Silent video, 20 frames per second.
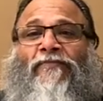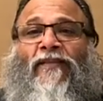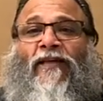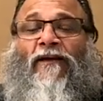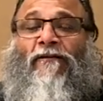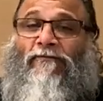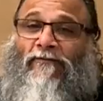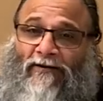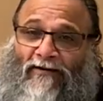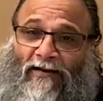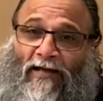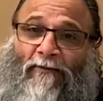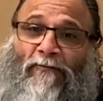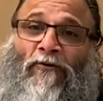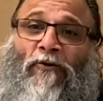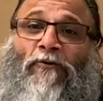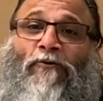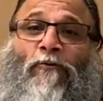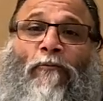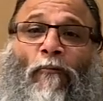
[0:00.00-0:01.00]
Every time
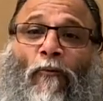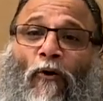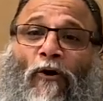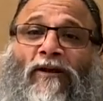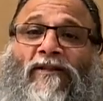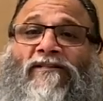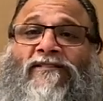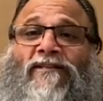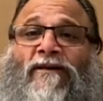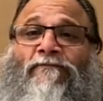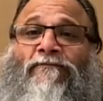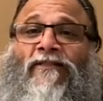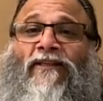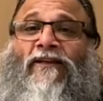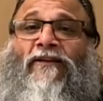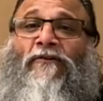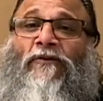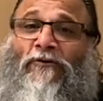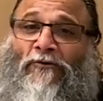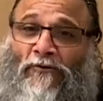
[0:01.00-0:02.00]
you have to boil
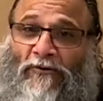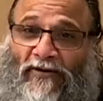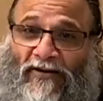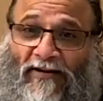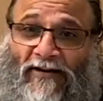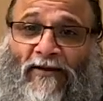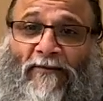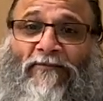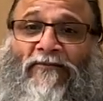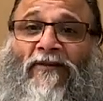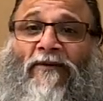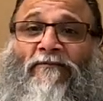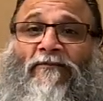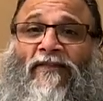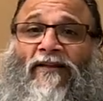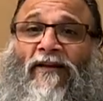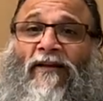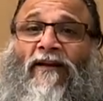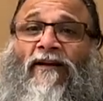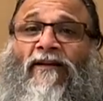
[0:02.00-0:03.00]
something, you have to heat up
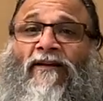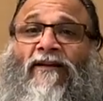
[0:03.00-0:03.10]
something.